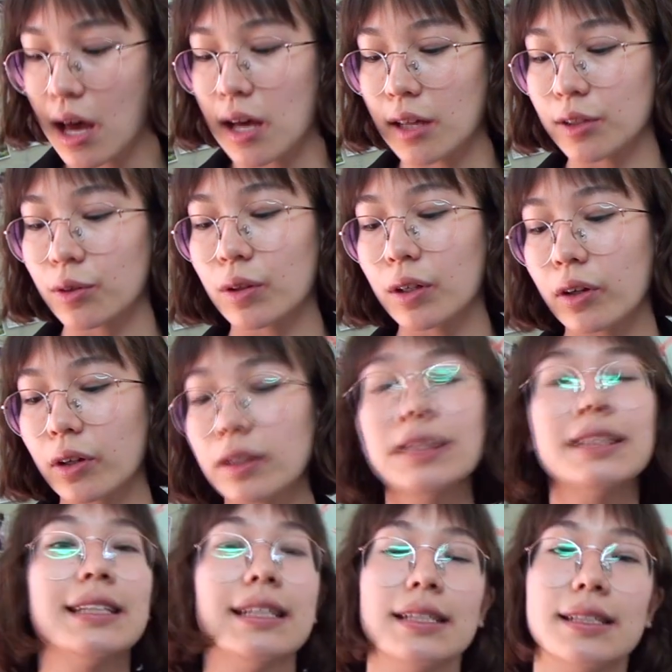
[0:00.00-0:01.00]
So the girl
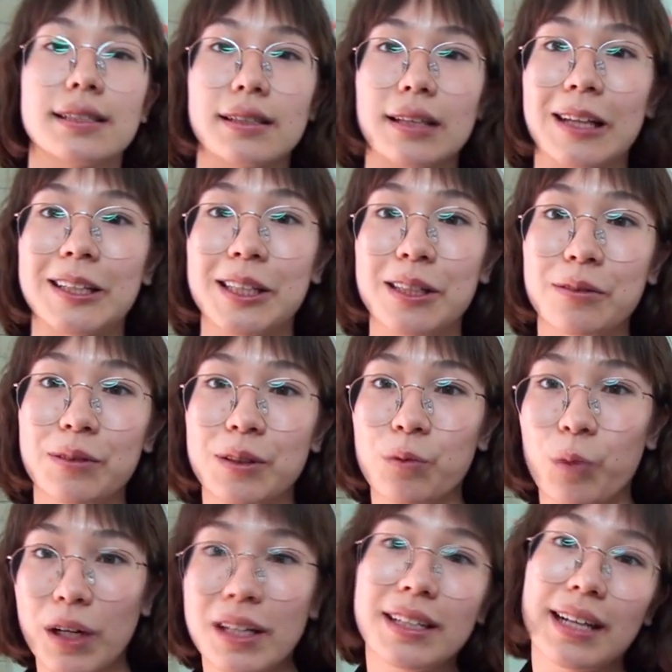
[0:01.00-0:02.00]
sees that she will
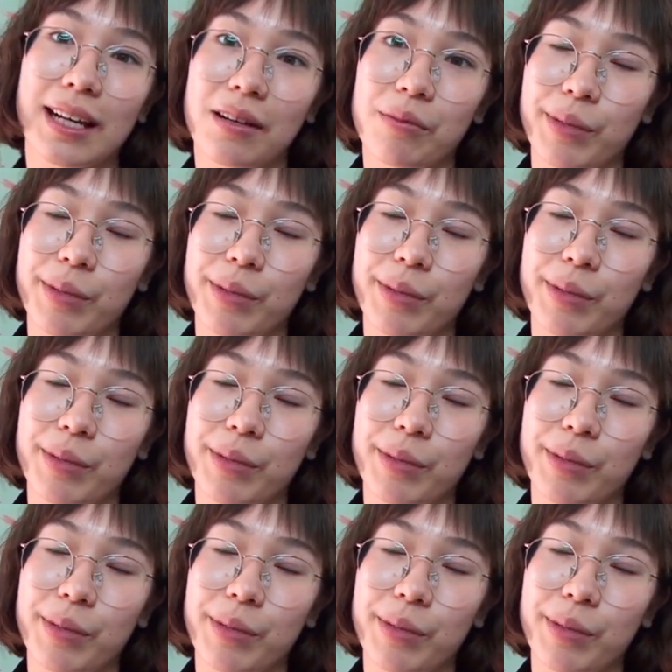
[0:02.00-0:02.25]
one day